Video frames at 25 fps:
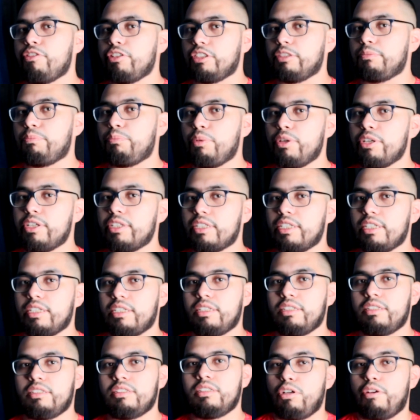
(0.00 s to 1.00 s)
first
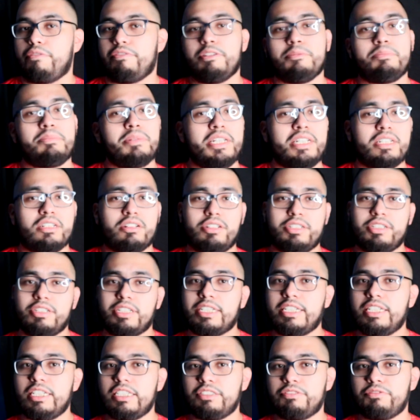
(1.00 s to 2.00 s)
birthday. So if you're planning on your
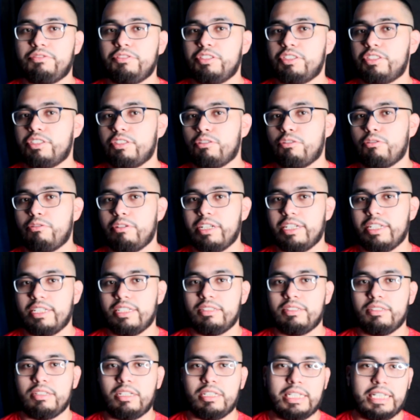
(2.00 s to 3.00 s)
kids' future
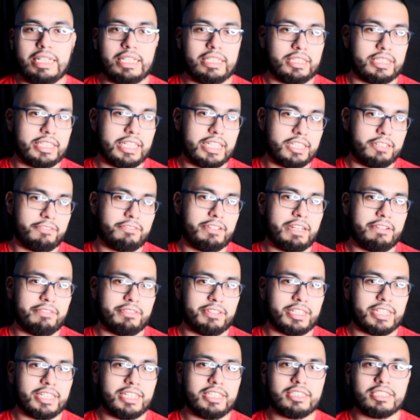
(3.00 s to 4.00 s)
already and think of
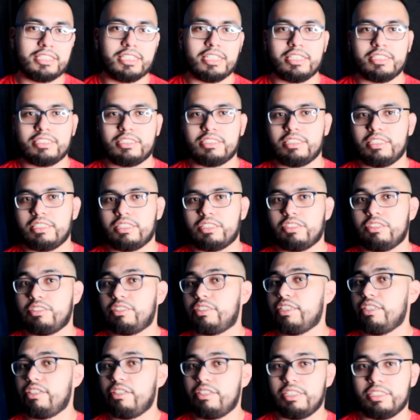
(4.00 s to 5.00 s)
having kids, guys, then
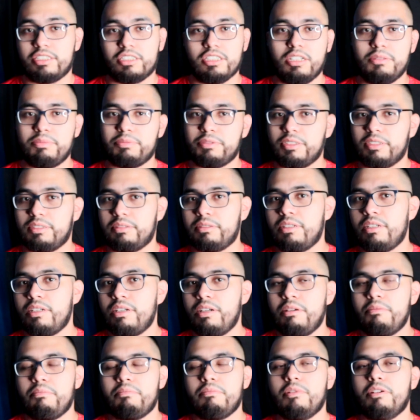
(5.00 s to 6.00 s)
consider this option.
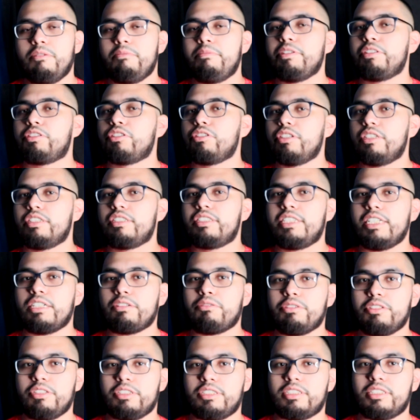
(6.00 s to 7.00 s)
But be sure to
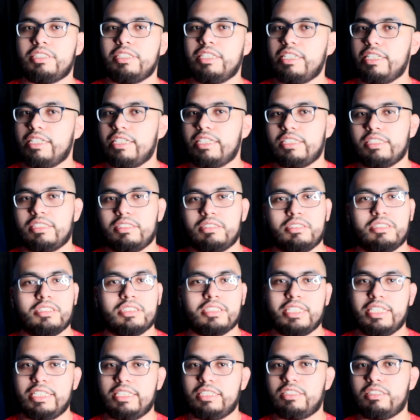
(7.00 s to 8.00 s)
check with your city and
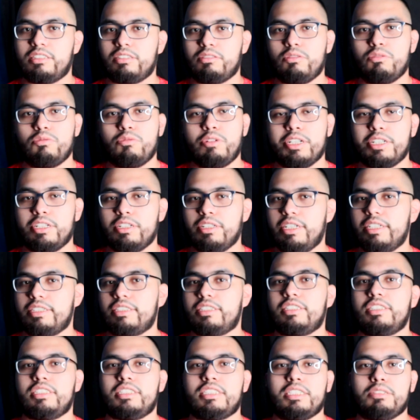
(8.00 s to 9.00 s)
state's
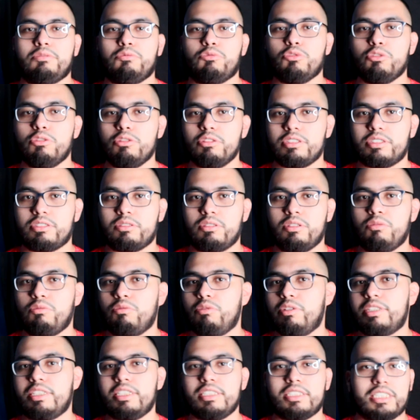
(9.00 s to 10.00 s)
regulations and rules
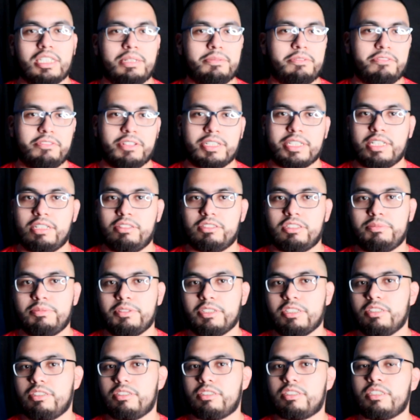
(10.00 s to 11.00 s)
with these type of accounts,
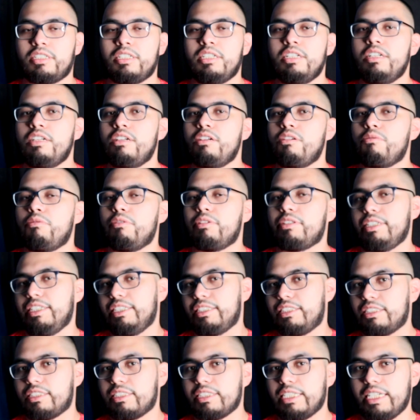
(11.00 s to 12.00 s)
because with
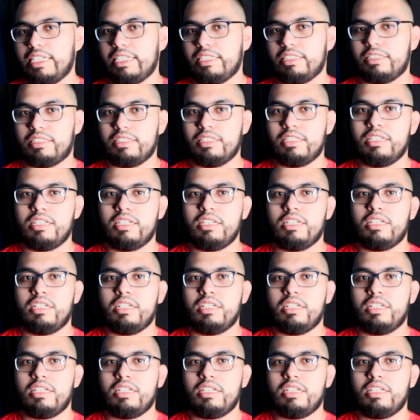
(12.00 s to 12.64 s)
each state,